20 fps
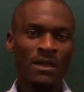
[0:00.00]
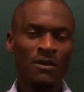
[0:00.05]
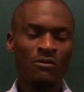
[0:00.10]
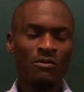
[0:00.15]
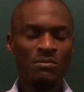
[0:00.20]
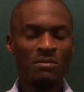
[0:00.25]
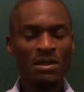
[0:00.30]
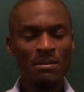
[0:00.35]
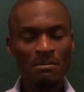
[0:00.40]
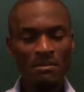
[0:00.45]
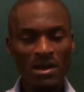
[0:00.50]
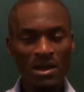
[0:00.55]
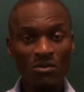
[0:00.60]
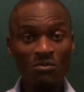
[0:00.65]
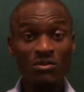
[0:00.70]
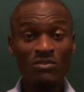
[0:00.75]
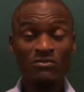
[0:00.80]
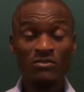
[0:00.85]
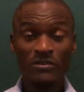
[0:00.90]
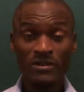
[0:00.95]
Remember,
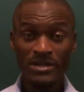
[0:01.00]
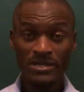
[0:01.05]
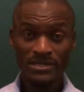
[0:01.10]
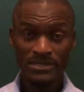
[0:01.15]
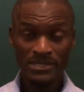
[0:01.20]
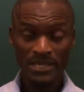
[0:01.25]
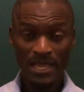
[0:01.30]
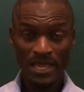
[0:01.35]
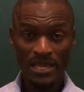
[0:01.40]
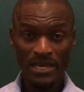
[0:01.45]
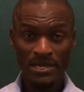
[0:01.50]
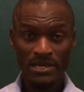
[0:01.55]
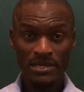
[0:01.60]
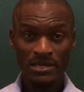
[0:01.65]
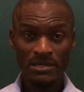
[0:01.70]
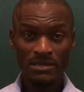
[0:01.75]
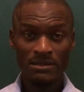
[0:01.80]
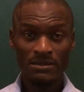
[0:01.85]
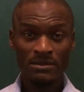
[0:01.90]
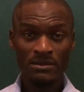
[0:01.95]
we've already said
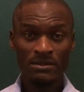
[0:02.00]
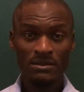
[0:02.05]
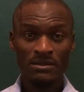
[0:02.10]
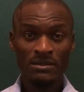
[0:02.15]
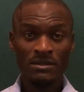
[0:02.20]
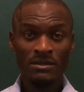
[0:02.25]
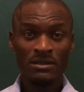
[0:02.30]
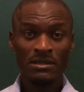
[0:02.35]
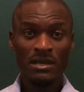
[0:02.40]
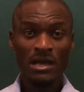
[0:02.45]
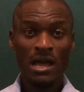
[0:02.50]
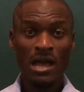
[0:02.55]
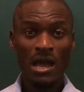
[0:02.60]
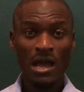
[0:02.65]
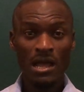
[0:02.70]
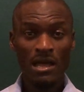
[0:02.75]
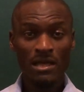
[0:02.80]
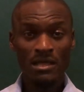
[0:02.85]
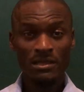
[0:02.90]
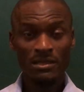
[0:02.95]

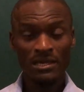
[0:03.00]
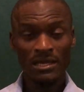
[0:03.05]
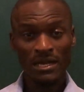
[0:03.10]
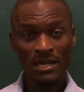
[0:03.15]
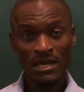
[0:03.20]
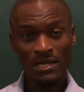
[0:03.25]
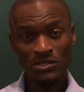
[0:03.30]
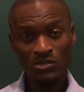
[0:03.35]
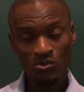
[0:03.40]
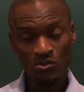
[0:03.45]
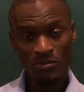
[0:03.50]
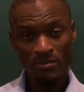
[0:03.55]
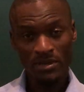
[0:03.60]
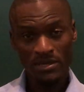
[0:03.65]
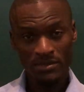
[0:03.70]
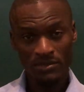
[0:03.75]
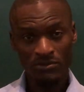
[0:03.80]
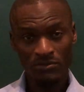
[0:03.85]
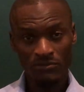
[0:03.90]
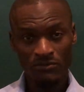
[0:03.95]
the
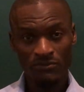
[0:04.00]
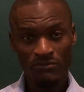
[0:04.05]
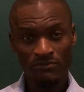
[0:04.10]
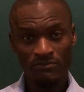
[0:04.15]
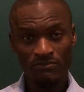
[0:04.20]
customers of